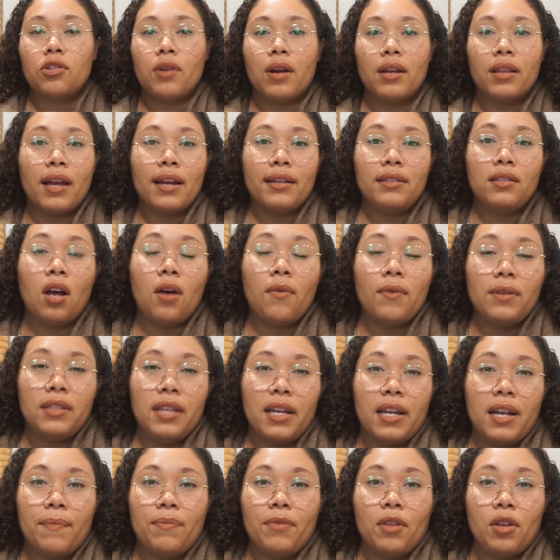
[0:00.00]
I like to always
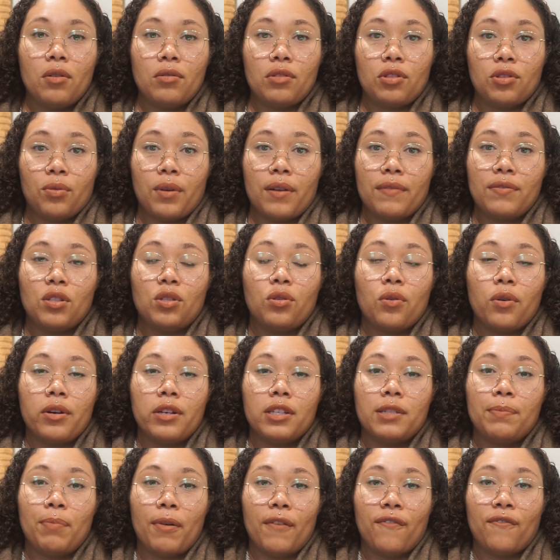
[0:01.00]
hit up those thrift
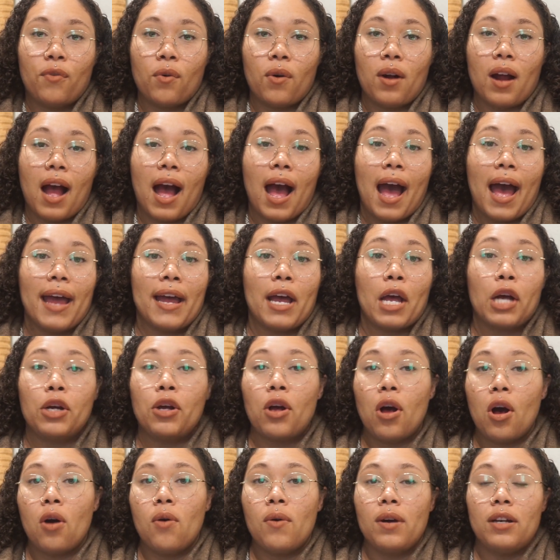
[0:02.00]
stores before I
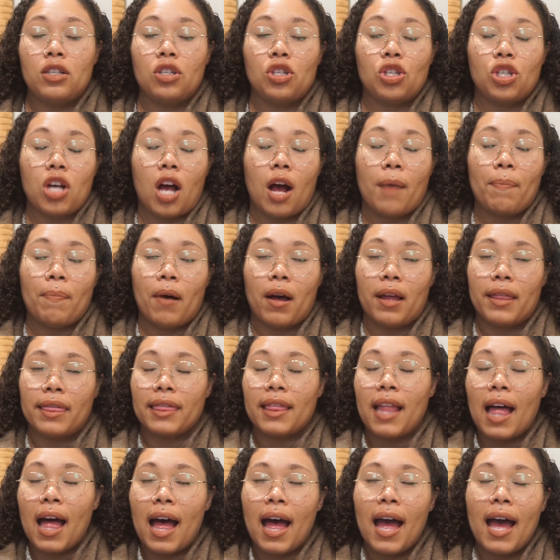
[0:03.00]
go and shop
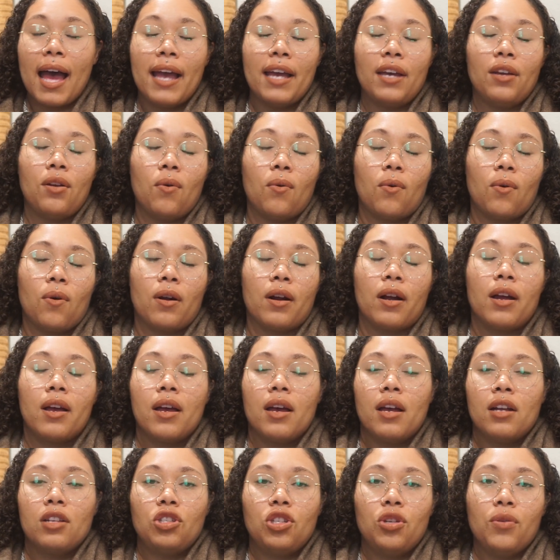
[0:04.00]
online or
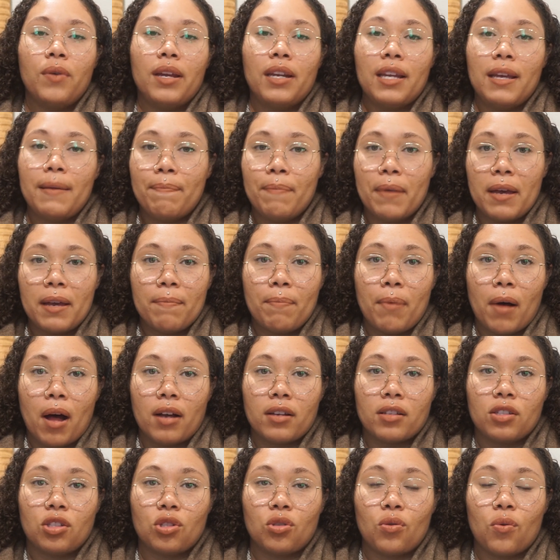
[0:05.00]
to any big
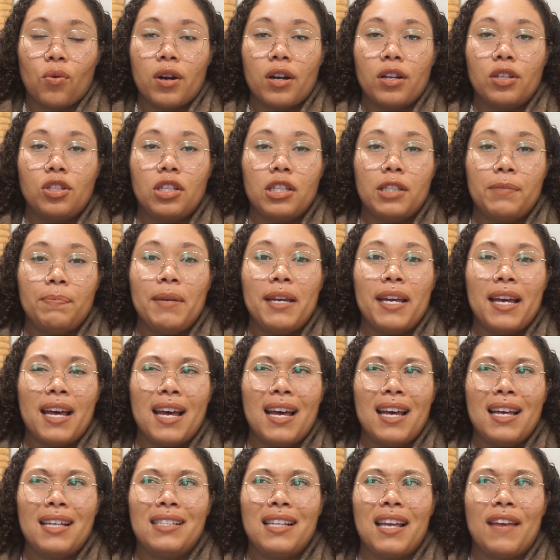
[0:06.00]
box store, just
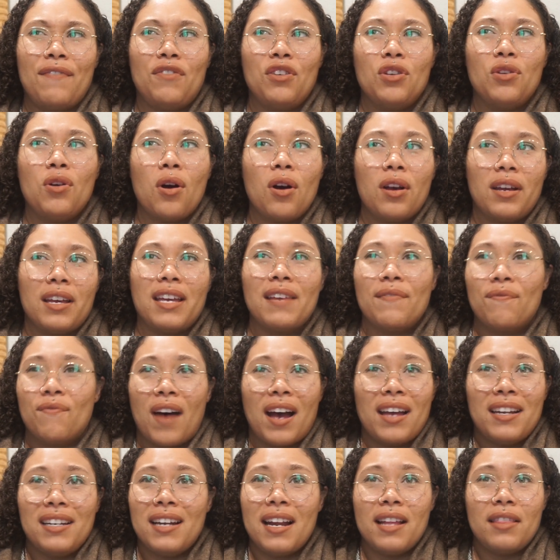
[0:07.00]
because if you can
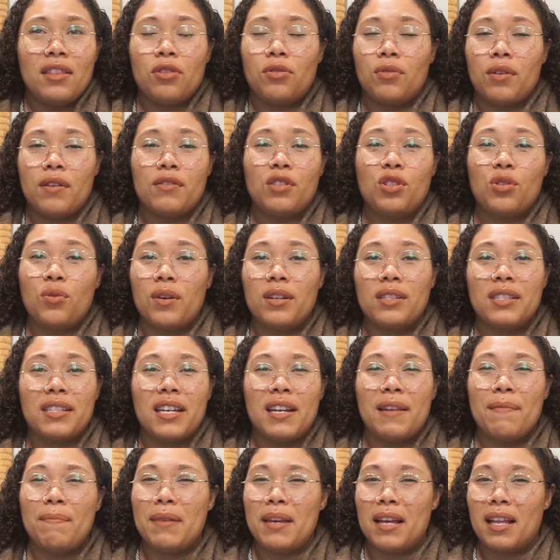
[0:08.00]
find it at the thrift store, it's
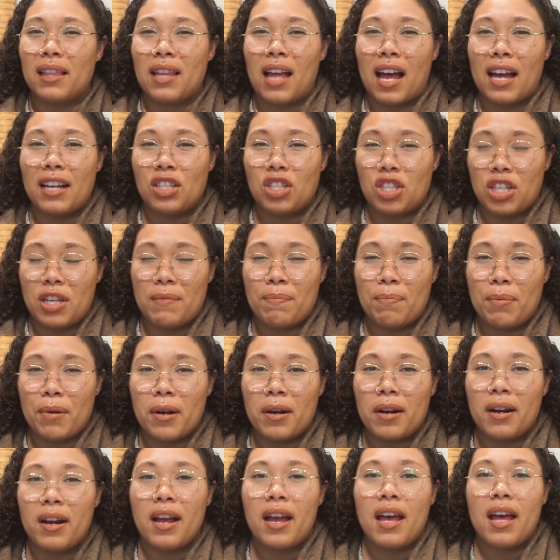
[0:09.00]
going to be a lot
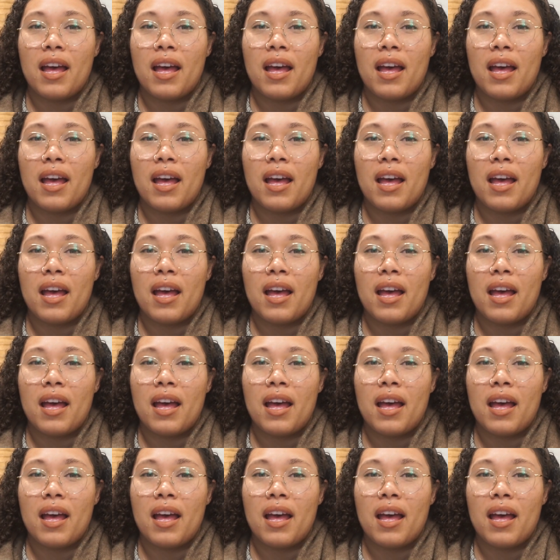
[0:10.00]
cheaper.